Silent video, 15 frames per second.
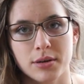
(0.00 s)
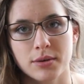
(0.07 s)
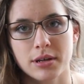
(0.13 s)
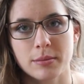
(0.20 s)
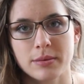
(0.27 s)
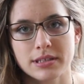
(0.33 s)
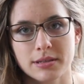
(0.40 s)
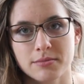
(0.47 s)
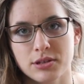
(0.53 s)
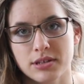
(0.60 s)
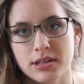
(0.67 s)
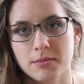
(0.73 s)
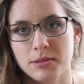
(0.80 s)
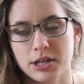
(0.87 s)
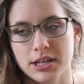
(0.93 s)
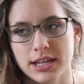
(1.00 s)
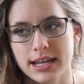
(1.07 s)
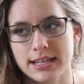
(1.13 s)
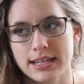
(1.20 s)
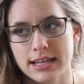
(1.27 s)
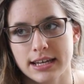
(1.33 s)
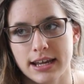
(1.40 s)
Would it be something you think it'd be a good
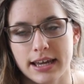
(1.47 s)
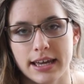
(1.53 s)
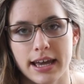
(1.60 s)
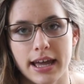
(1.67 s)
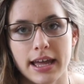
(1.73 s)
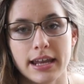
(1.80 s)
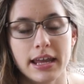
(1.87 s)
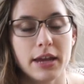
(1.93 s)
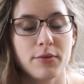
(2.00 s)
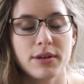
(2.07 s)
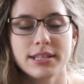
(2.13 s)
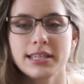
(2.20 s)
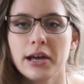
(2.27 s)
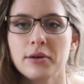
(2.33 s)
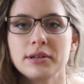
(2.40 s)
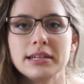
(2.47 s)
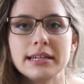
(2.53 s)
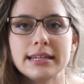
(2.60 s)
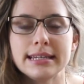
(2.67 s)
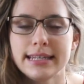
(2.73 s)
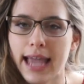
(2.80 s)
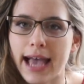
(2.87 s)
idea? And I had a
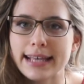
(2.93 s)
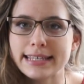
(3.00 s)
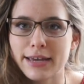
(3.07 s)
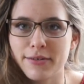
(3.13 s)
resounding yes.